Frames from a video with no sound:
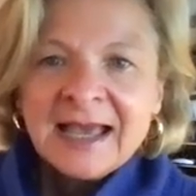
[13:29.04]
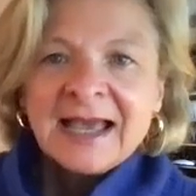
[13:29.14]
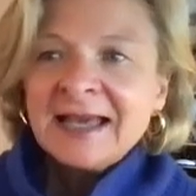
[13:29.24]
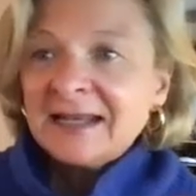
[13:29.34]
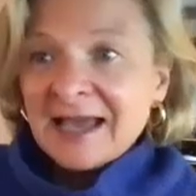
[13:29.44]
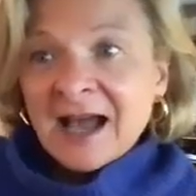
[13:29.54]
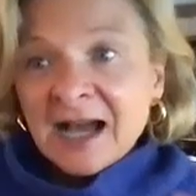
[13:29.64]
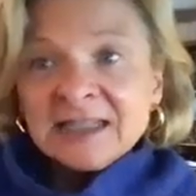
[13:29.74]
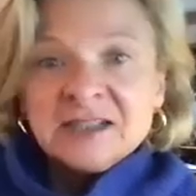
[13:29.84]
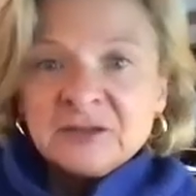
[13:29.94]
And
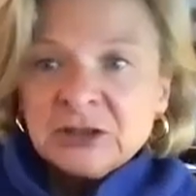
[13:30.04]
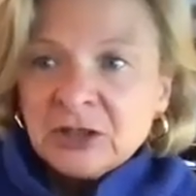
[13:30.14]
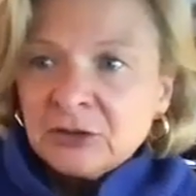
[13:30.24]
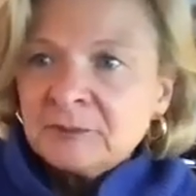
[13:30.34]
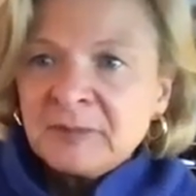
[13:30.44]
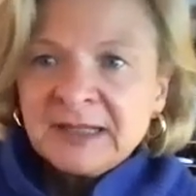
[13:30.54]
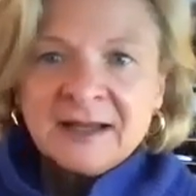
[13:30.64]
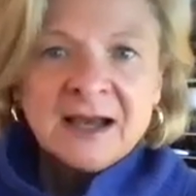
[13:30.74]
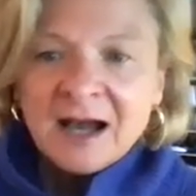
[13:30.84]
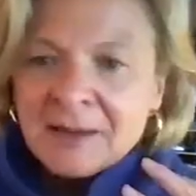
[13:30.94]
I live alone, but
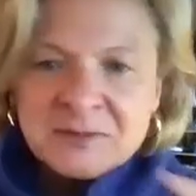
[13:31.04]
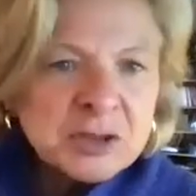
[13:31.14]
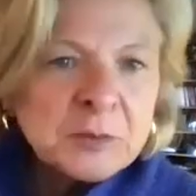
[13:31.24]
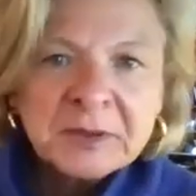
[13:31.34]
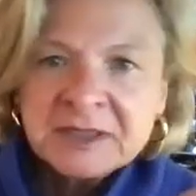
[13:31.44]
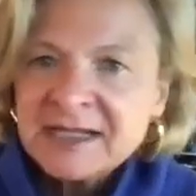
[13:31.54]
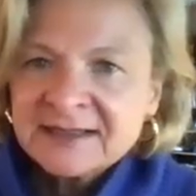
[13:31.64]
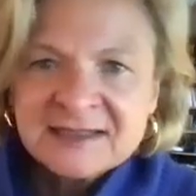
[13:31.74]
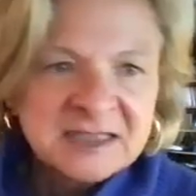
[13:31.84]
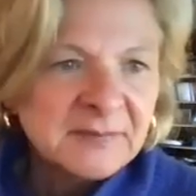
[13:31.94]
I'm super
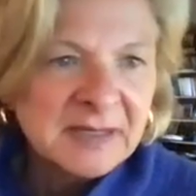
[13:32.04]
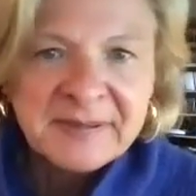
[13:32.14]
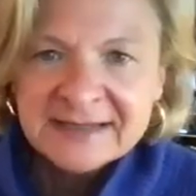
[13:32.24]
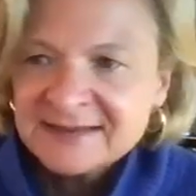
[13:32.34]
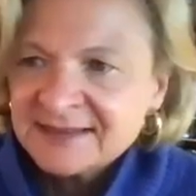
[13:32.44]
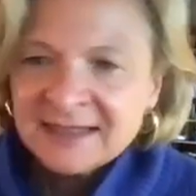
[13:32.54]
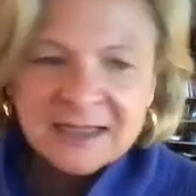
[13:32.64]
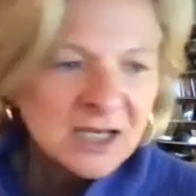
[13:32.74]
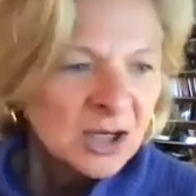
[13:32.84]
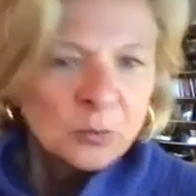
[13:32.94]
connected to my bestie.
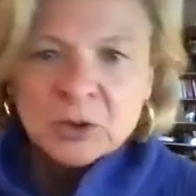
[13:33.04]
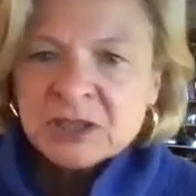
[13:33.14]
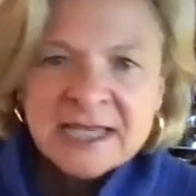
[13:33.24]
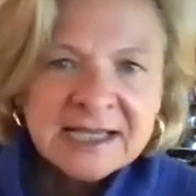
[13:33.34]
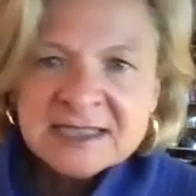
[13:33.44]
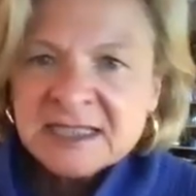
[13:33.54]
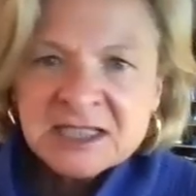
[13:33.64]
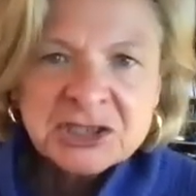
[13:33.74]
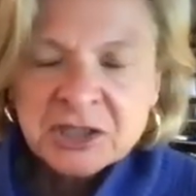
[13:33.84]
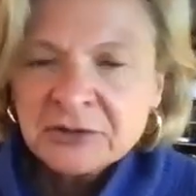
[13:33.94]
We're texting
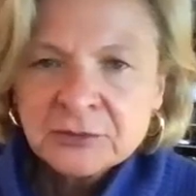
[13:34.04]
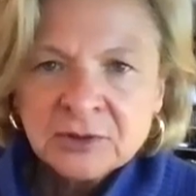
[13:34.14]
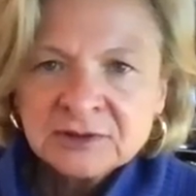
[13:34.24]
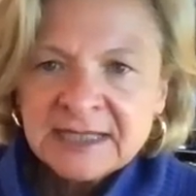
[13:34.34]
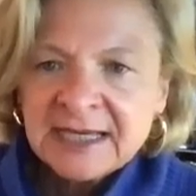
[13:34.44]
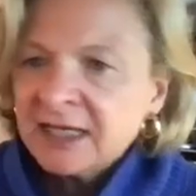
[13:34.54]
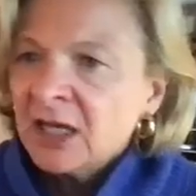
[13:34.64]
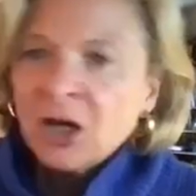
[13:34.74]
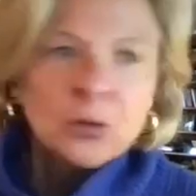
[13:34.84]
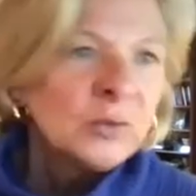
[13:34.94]
each other all day.
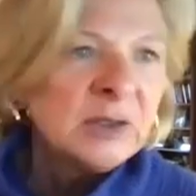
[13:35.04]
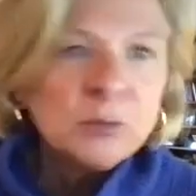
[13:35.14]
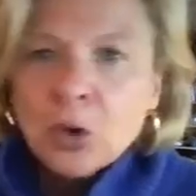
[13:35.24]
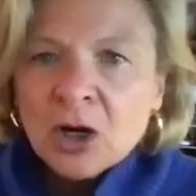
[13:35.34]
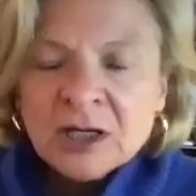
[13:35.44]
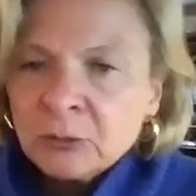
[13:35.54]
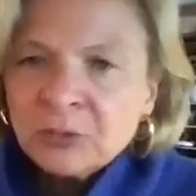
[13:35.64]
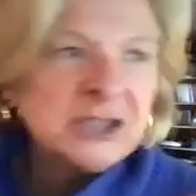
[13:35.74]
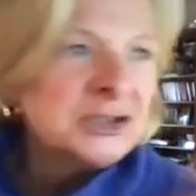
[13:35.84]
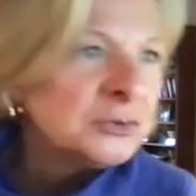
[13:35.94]
We walk,
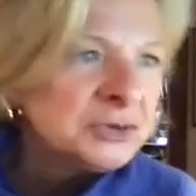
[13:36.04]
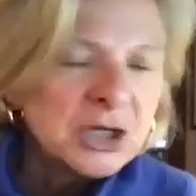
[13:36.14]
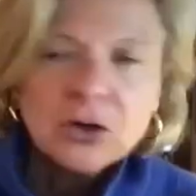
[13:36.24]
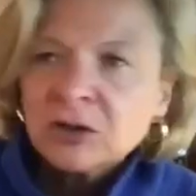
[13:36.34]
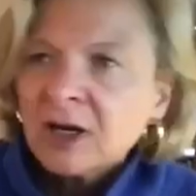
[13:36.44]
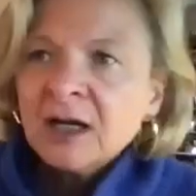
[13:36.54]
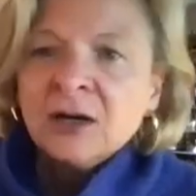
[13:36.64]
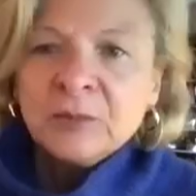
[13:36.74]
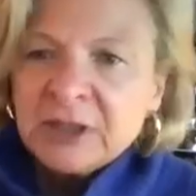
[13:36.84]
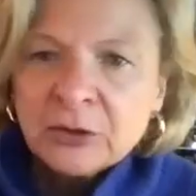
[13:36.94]
we do yoga,
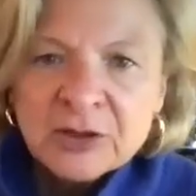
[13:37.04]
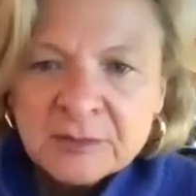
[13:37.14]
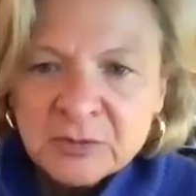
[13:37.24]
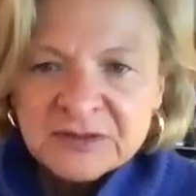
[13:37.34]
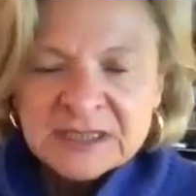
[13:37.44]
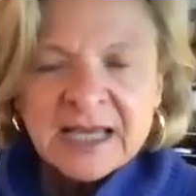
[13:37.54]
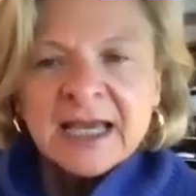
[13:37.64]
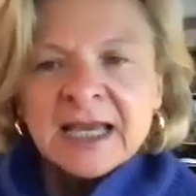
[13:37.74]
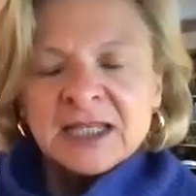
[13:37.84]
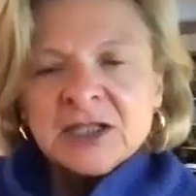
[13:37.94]
we go to the movies.
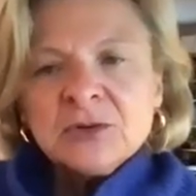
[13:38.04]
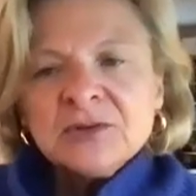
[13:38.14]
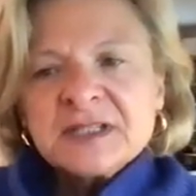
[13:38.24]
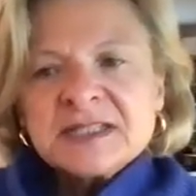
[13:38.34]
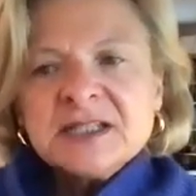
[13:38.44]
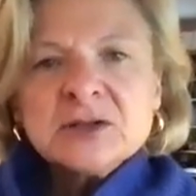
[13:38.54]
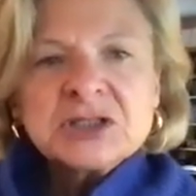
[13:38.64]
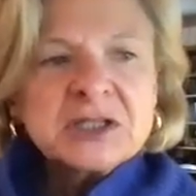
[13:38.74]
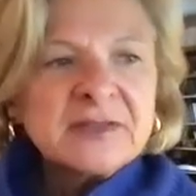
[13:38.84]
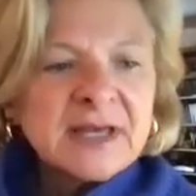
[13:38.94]
This
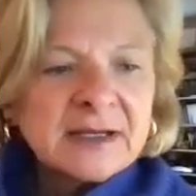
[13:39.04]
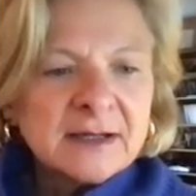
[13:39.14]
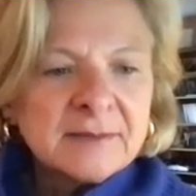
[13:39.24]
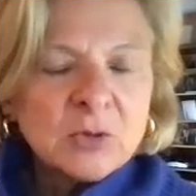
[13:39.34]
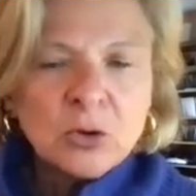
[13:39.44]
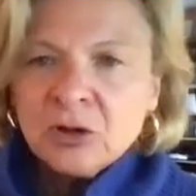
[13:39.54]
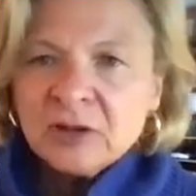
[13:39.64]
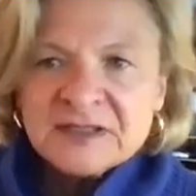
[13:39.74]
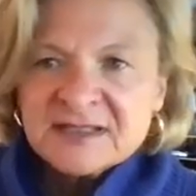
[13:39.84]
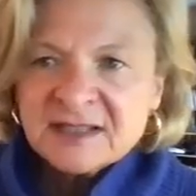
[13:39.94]
notion that all
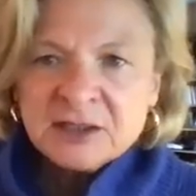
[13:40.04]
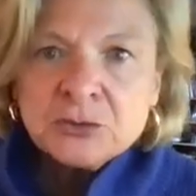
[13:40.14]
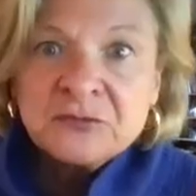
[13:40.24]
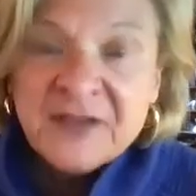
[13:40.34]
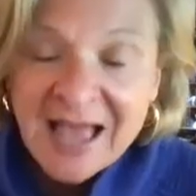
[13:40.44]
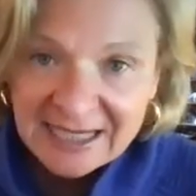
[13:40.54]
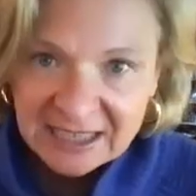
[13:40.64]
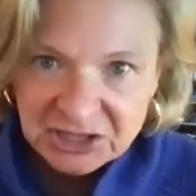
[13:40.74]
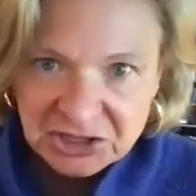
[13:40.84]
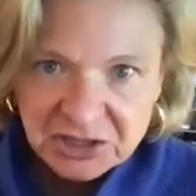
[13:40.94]
of a sudden you
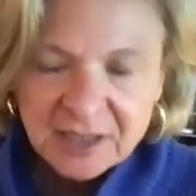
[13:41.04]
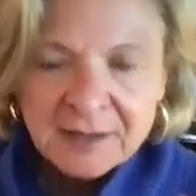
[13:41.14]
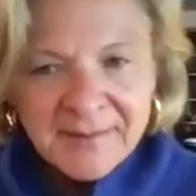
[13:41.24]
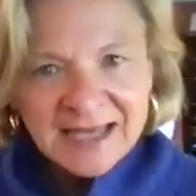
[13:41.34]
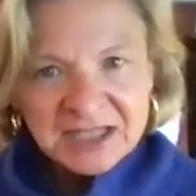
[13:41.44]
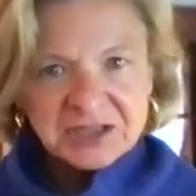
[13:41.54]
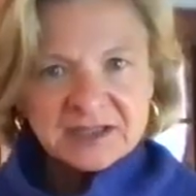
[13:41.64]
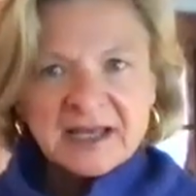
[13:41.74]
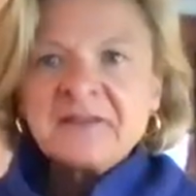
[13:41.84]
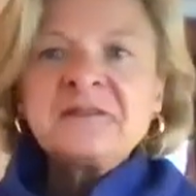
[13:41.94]
vanish. Imagine
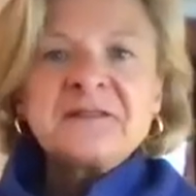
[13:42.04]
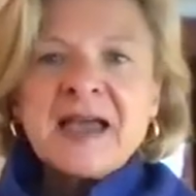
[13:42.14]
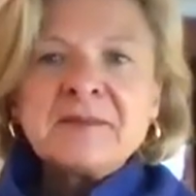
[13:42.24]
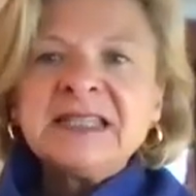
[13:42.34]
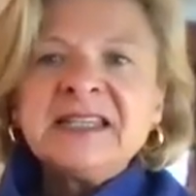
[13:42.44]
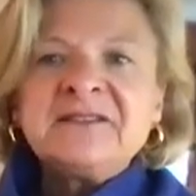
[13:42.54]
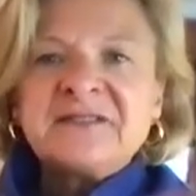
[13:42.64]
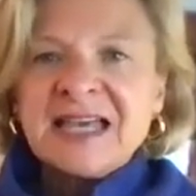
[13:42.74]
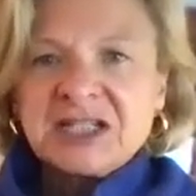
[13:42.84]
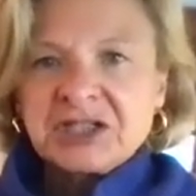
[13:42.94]
a family
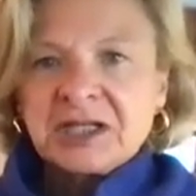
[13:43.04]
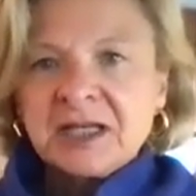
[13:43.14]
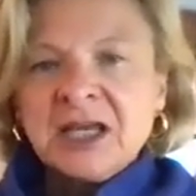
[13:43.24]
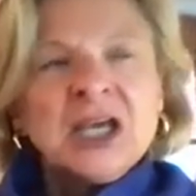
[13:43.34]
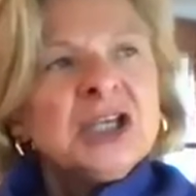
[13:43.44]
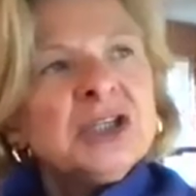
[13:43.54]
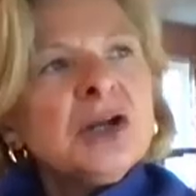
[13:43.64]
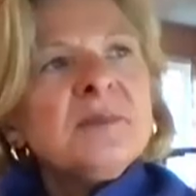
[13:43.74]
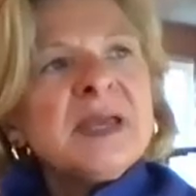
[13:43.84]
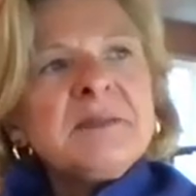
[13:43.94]
vanishing.
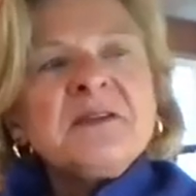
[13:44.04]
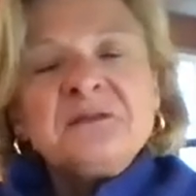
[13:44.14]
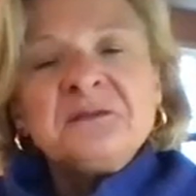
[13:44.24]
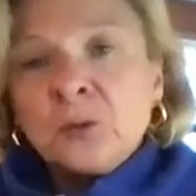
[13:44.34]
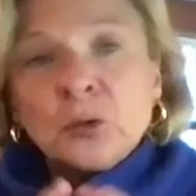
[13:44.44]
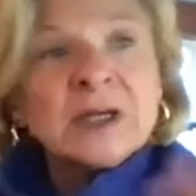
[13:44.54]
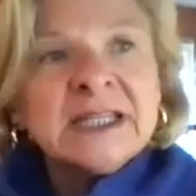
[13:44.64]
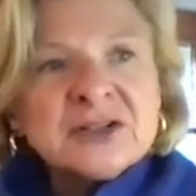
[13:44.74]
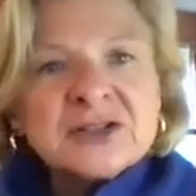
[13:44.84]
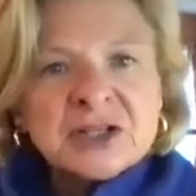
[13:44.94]
Maybe 40
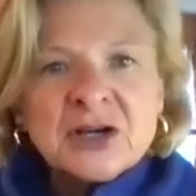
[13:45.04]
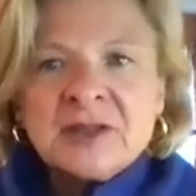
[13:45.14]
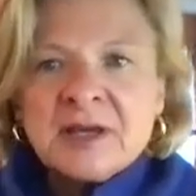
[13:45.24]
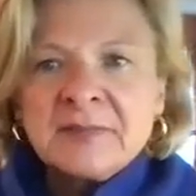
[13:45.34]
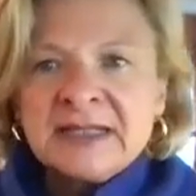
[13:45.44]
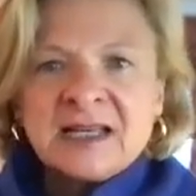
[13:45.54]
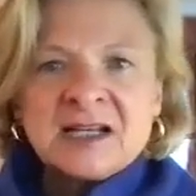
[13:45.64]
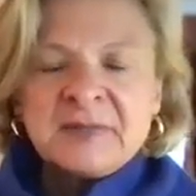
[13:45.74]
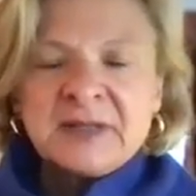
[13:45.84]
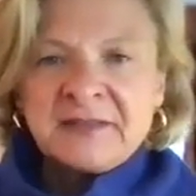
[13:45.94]
years ago, that might not
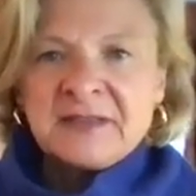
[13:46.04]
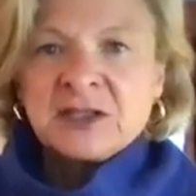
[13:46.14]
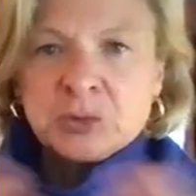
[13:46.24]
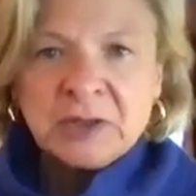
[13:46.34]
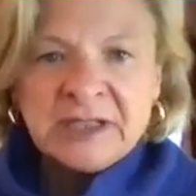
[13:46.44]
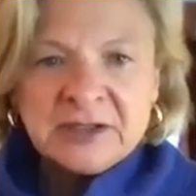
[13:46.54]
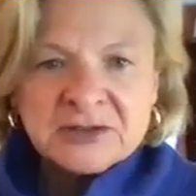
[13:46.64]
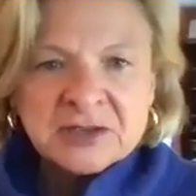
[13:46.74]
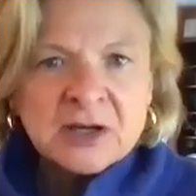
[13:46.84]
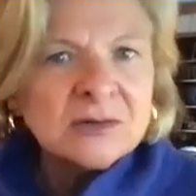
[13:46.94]
have been a thing. 20
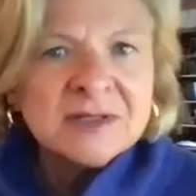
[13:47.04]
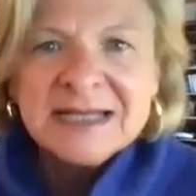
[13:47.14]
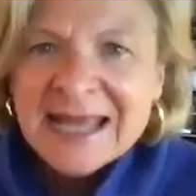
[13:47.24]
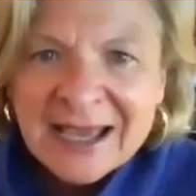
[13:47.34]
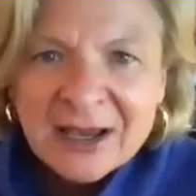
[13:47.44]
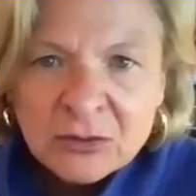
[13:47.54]
years ago, now